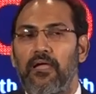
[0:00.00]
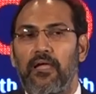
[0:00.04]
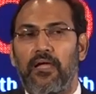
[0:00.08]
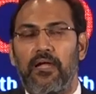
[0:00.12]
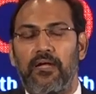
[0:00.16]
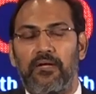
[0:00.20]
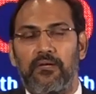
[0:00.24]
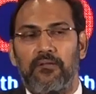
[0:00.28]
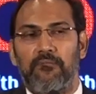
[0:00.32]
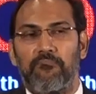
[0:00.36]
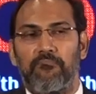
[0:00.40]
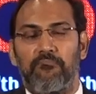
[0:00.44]

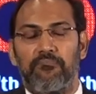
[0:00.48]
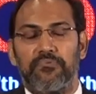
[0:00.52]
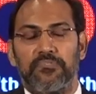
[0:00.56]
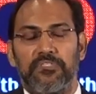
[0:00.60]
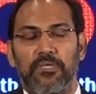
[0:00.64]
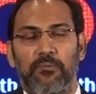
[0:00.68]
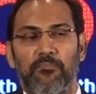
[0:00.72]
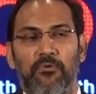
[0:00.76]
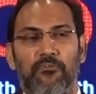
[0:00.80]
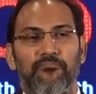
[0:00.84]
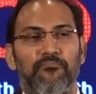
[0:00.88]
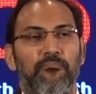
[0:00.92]
And
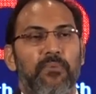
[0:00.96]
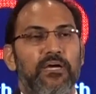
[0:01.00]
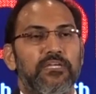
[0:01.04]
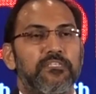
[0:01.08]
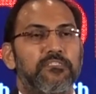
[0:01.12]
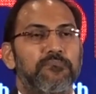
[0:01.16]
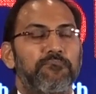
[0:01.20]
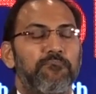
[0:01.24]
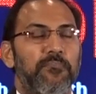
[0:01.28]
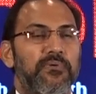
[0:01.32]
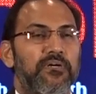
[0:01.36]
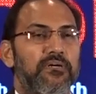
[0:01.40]
some of my
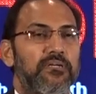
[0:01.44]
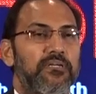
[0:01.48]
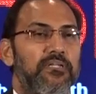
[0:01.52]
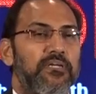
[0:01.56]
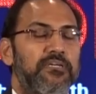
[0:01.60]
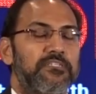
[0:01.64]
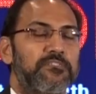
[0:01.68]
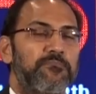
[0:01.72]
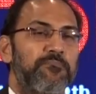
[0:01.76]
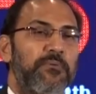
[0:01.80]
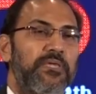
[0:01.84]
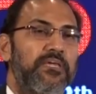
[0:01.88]

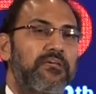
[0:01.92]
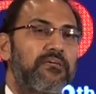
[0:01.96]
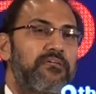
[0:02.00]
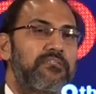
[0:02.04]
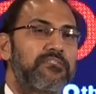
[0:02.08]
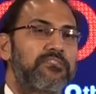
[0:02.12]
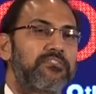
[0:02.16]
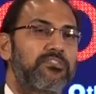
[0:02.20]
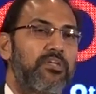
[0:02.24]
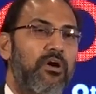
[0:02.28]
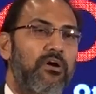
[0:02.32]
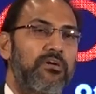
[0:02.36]
earlier
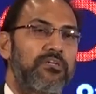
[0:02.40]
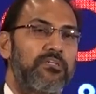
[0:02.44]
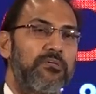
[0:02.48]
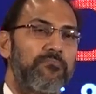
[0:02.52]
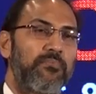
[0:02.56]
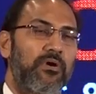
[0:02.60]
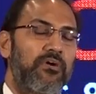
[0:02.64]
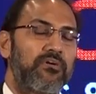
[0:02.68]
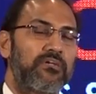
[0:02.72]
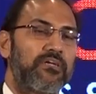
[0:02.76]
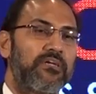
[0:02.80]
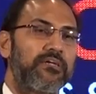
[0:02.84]
speakers talked
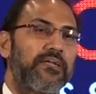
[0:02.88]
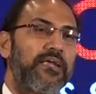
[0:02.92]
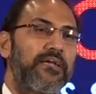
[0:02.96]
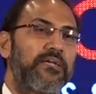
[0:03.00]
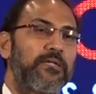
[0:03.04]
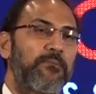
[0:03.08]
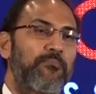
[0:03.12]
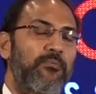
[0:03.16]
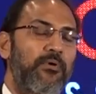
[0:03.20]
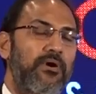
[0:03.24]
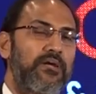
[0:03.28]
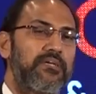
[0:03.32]
about the
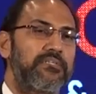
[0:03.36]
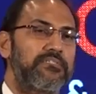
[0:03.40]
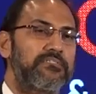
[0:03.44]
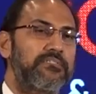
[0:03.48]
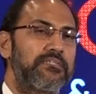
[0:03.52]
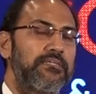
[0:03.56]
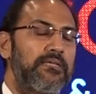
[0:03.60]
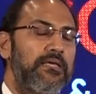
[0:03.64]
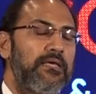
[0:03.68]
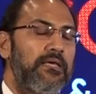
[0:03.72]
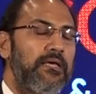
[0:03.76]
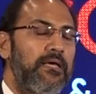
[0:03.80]
data
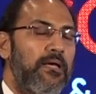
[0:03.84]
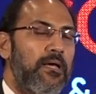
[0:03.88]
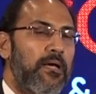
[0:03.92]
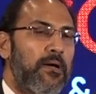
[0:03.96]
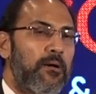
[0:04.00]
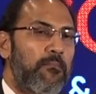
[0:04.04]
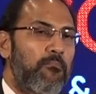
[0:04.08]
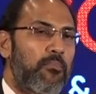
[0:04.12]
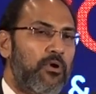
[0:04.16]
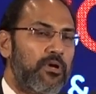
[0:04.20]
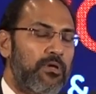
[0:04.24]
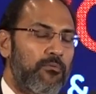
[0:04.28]
points.
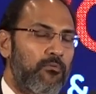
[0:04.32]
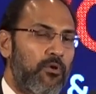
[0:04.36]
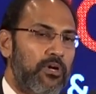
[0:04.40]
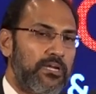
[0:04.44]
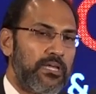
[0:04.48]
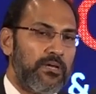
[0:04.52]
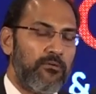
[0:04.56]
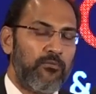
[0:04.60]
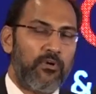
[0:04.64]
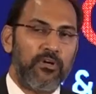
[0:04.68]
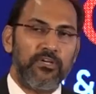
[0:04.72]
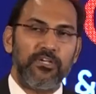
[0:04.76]
But what
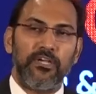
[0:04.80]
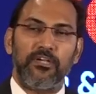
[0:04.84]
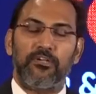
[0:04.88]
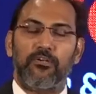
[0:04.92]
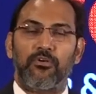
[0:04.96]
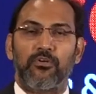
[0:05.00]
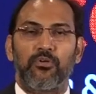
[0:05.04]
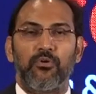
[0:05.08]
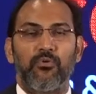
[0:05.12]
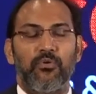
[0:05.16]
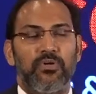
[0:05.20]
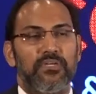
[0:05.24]
I wanted
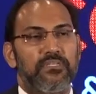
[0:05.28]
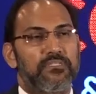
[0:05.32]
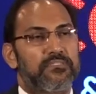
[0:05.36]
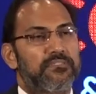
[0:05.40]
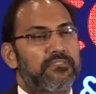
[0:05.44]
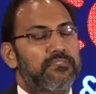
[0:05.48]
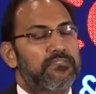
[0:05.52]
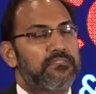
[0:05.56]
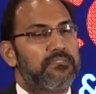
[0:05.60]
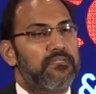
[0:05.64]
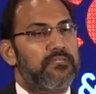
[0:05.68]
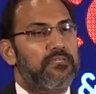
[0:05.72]
to do
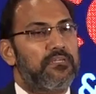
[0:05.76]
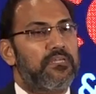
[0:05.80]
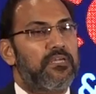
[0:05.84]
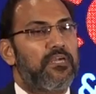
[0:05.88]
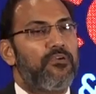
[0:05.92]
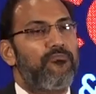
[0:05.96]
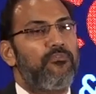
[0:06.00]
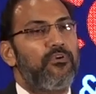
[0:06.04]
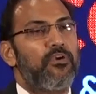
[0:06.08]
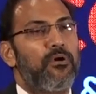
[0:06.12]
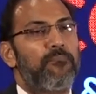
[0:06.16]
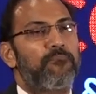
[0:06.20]
is
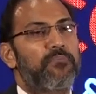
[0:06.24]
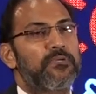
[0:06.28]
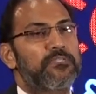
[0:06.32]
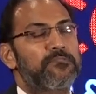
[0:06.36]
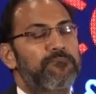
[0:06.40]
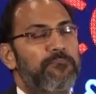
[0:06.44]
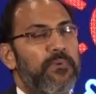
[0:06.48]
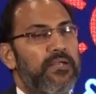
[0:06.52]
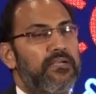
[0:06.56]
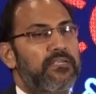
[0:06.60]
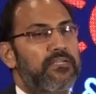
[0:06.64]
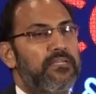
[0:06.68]
give you a
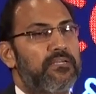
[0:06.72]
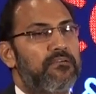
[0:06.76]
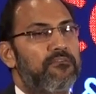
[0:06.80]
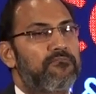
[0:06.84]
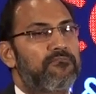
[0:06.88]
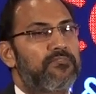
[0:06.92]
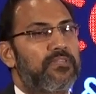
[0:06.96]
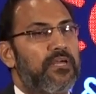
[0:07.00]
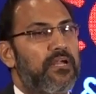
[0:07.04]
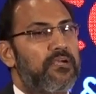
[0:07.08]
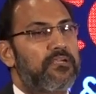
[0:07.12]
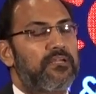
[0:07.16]

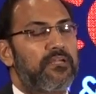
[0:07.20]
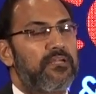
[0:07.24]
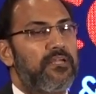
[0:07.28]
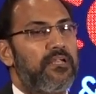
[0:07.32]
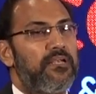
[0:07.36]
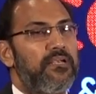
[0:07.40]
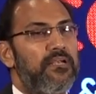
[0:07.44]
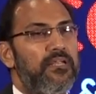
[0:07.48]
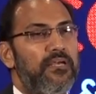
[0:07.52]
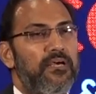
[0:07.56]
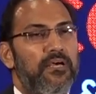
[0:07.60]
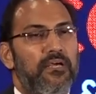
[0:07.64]
perspective that
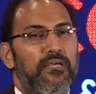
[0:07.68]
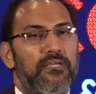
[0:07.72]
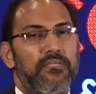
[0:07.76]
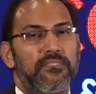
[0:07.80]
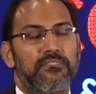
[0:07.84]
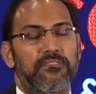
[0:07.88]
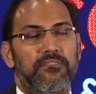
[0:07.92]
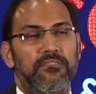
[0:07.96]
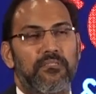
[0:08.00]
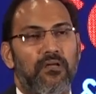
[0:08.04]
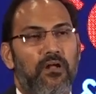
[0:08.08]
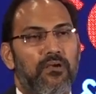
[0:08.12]
India
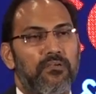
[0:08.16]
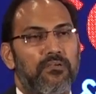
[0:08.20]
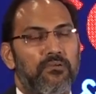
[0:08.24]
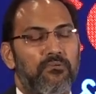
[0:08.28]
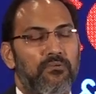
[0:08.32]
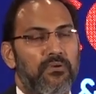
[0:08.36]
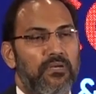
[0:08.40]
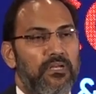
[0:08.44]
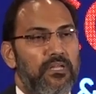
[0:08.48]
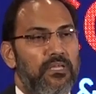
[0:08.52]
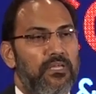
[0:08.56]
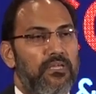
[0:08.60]
is not
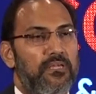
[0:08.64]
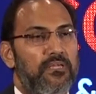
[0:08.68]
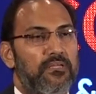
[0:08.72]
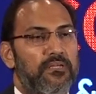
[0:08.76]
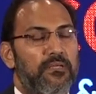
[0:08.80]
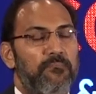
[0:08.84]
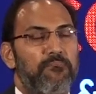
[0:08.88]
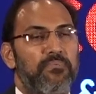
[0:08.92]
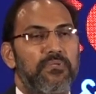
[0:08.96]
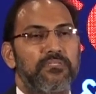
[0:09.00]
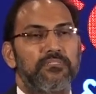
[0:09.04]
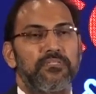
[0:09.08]
only
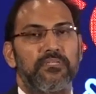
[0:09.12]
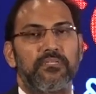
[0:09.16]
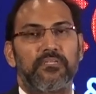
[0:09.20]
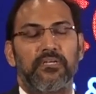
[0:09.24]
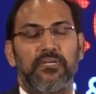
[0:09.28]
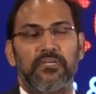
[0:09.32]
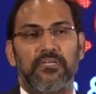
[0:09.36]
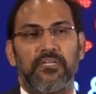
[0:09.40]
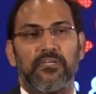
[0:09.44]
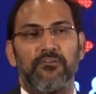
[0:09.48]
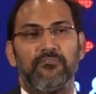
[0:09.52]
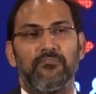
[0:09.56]

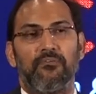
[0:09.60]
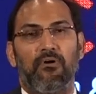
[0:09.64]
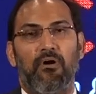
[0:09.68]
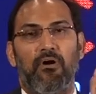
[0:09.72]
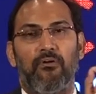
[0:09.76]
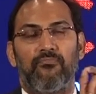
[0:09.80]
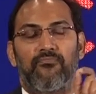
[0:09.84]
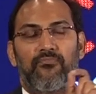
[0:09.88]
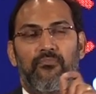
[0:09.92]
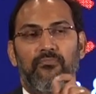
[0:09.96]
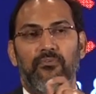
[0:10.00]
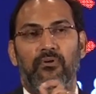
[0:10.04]
representative
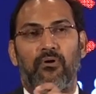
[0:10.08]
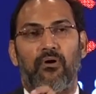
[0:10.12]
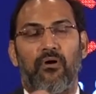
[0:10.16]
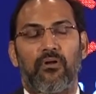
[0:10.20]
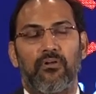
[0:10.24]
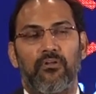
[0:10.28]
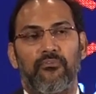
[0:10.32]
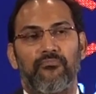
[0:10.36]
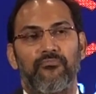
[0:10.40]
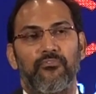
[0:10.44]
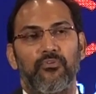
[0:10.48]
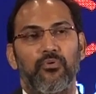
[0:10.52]
of
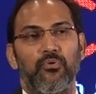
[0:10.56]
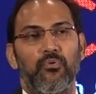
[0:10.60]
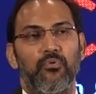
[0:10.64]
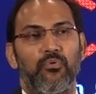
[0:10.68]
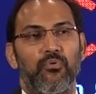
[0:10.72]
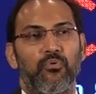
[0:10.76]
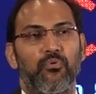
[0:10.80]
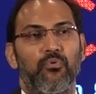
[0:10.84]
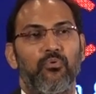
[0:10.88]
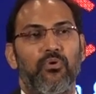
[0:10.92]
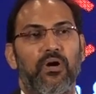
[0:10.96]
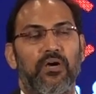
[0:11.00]
all of
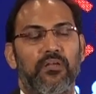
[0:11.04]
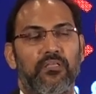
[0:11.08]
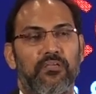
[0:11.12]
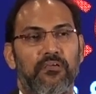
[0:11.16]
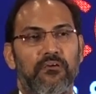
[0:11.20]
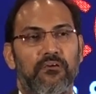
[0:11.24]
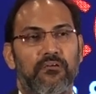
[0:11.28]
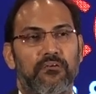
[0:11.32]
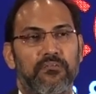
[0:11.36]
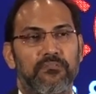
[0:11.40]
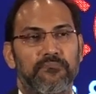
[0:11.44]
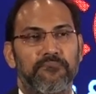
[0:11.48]
you who are
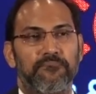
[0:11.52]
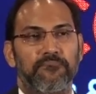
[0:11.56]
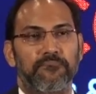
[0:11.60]
here.